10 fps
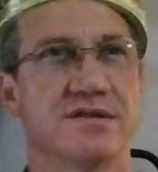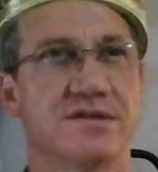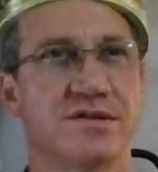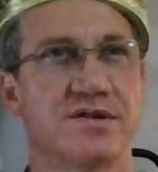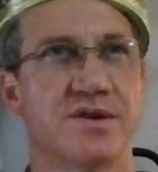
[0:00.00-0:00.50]

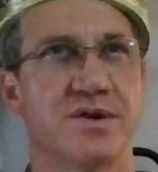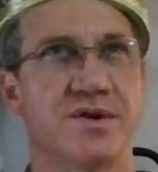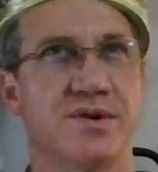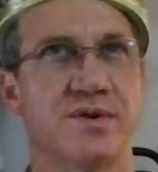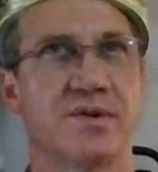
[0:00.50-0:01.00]

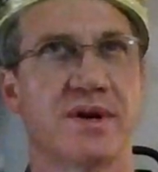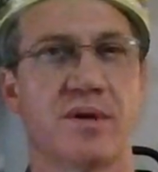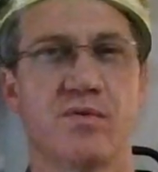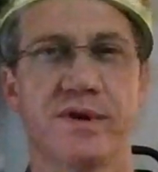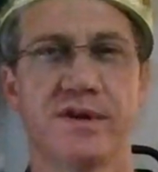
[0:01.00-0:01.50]
So,
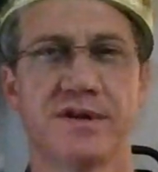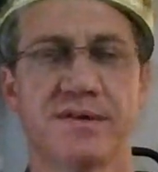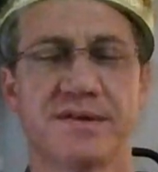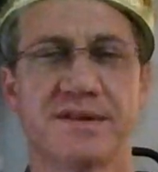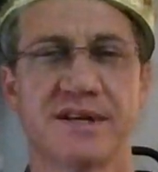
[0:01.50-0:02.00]
I really
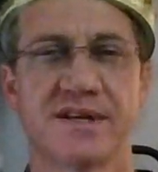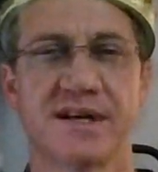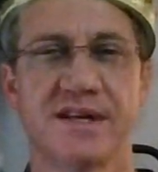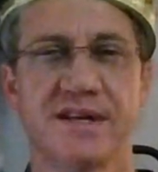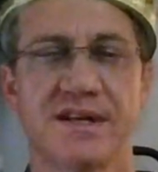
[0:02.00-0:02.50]
don't think
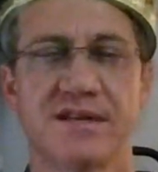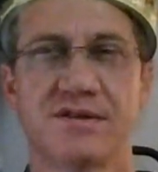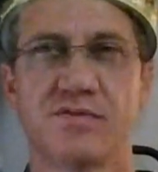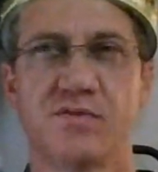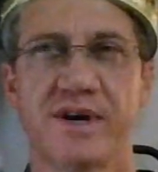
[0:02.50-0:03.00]
I need
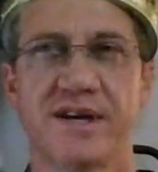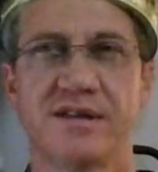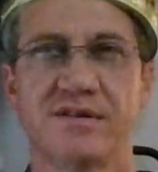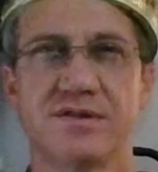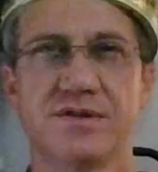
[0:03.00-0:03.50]
to
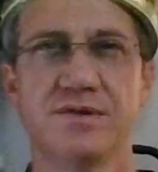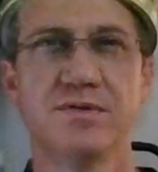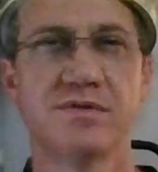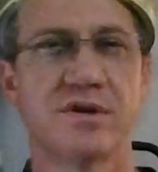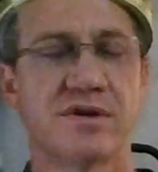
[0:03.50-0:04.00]
wait
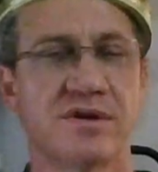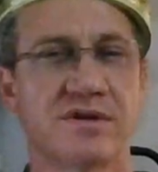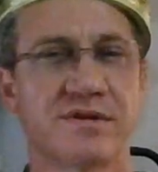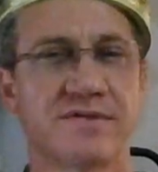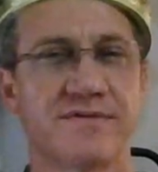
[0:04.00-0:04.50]
too
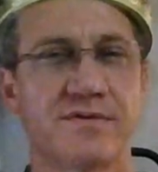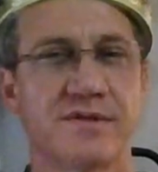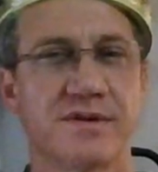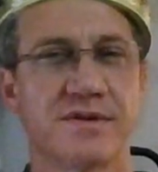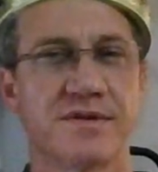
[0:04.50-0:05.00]
long for
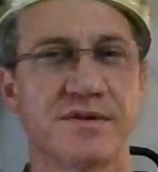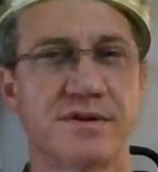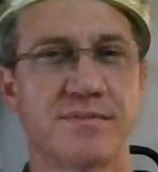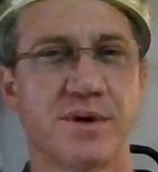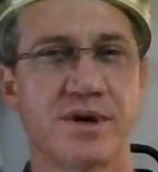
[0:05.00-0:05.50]
the
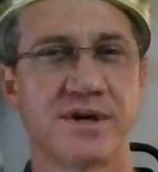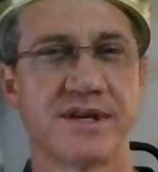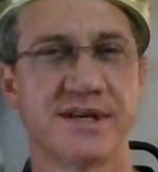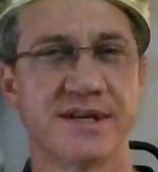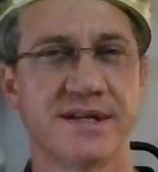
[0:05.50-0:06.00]
third
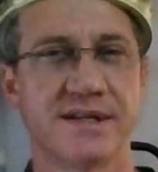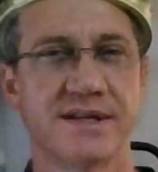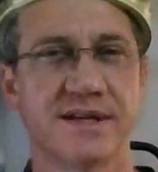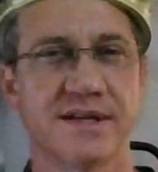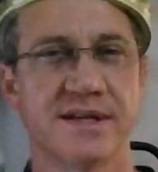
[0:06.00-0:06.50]
bong hit.
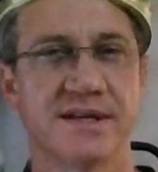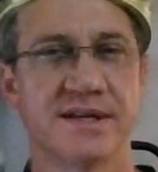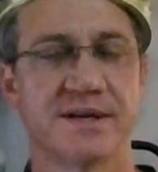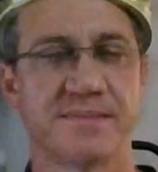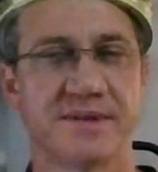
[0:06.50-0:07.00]

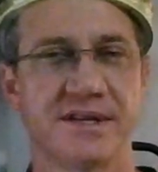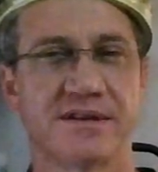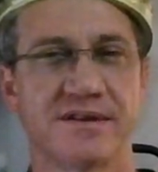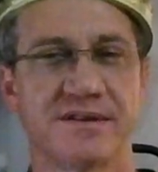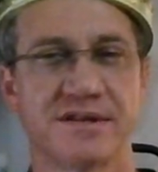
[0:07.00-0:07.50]
I'm
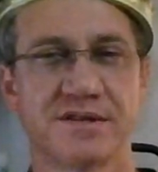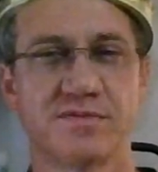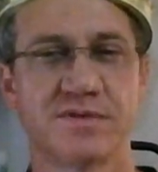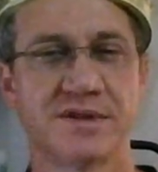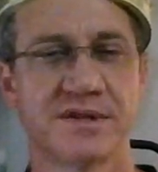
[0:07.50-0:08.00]
thinking on
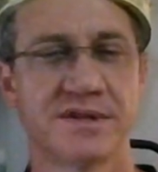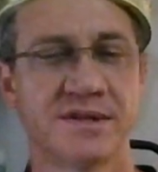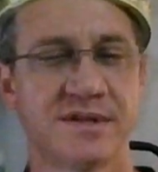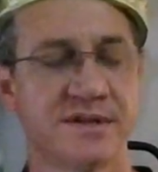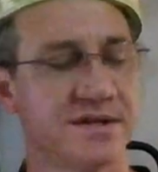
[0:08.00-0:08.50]
this one,